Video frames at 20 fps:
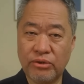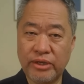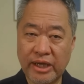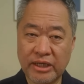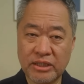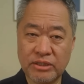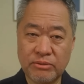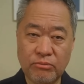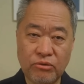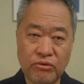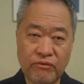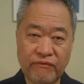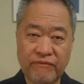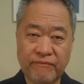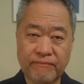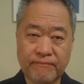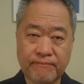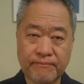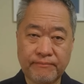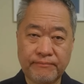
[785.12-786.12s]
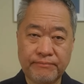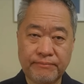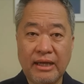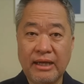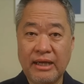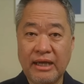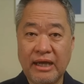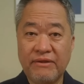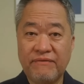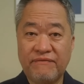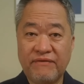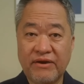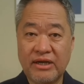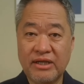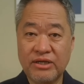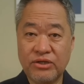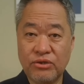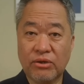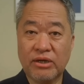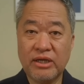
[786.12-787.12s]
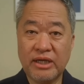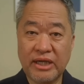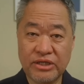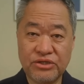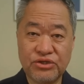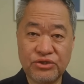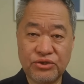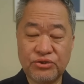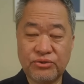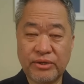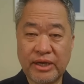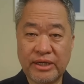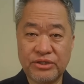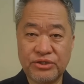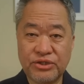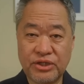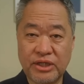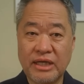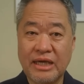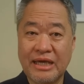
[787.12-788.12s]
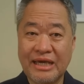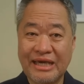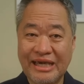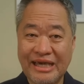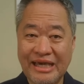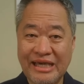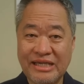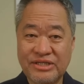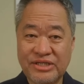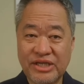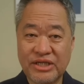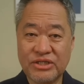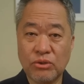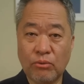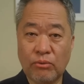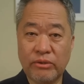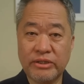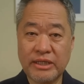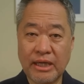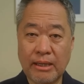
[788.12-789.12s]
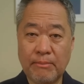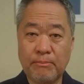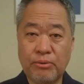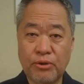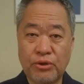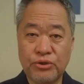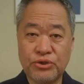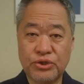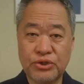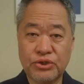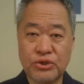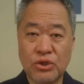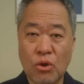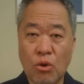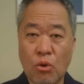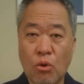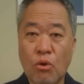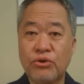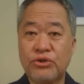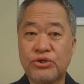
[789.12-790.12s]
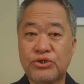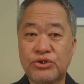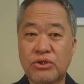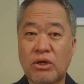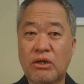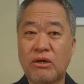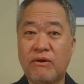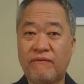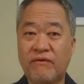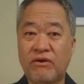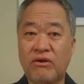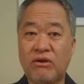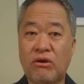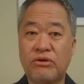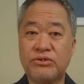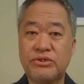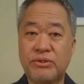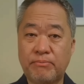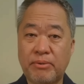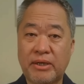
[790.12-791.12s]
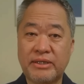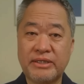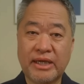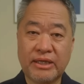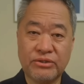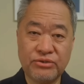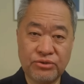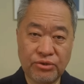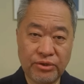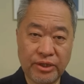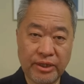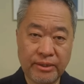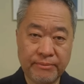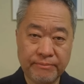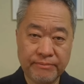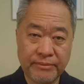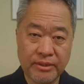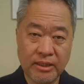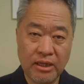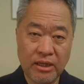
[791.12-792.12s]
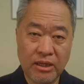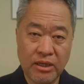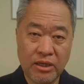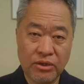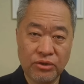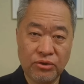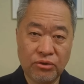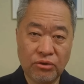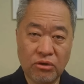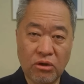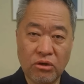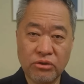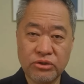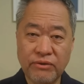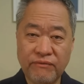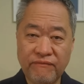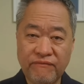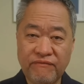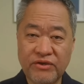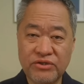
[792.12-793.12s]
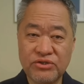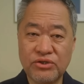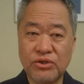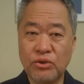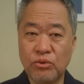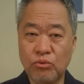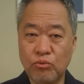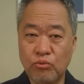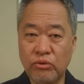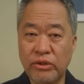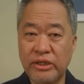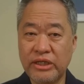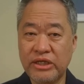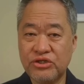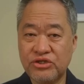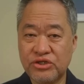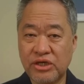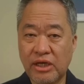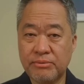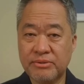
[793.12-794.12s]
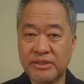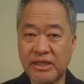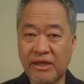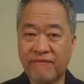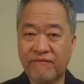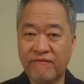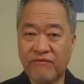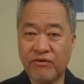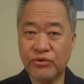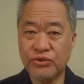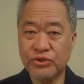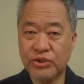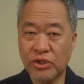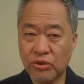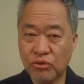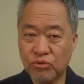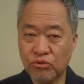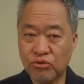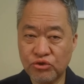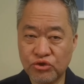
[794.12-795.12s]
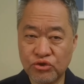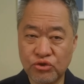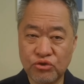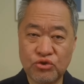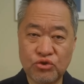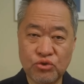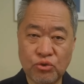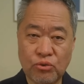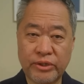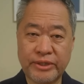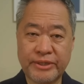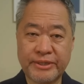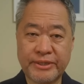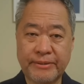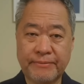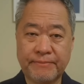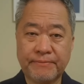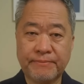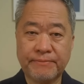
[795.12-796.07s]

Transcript: next move. And finally, your collection strategy. Is this a one-time purchase or the start of a larger Patek journey? Your long-term vision really shapes that first crucial choice.